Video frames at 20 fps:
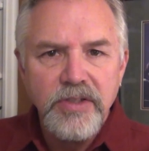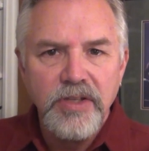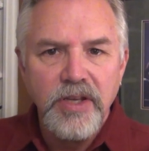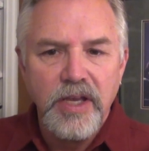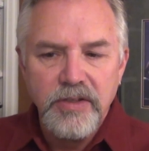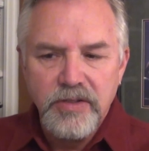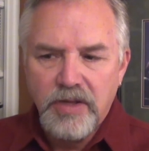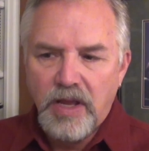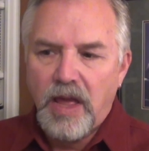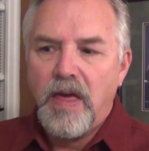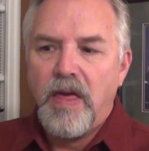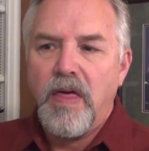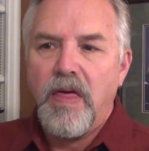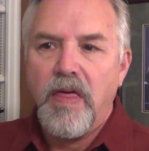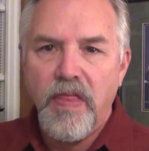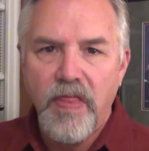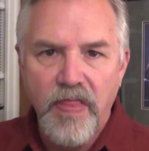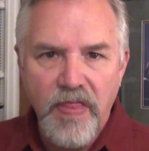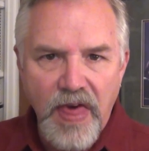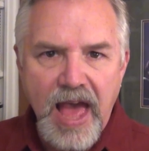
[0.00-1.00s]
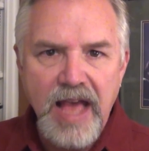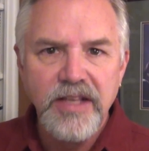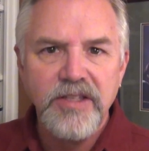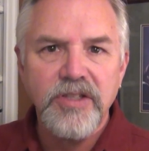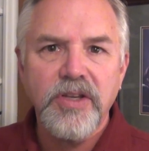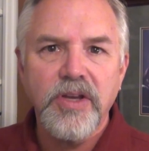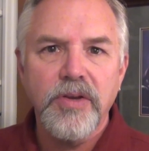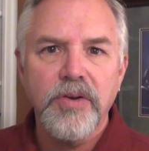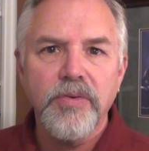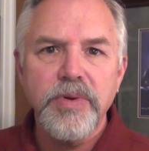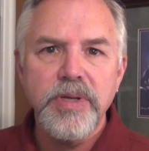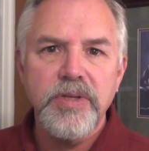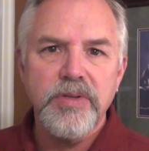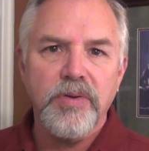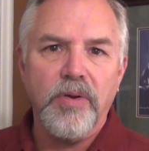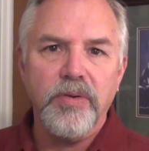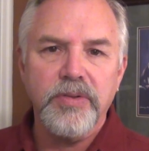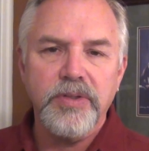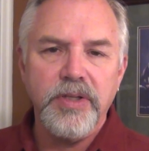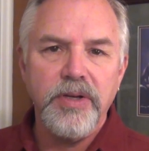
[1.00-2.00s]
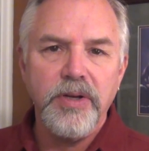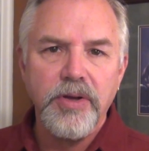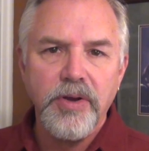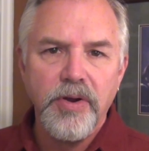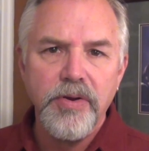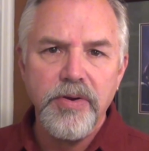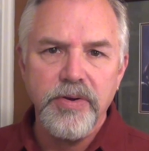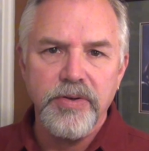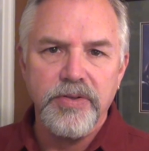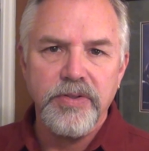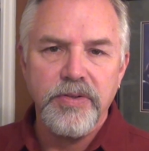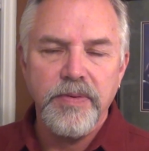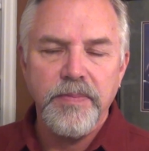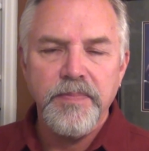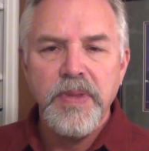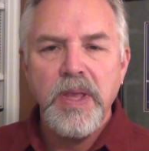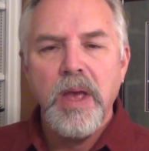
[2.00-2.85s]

says that's going to result in a curse.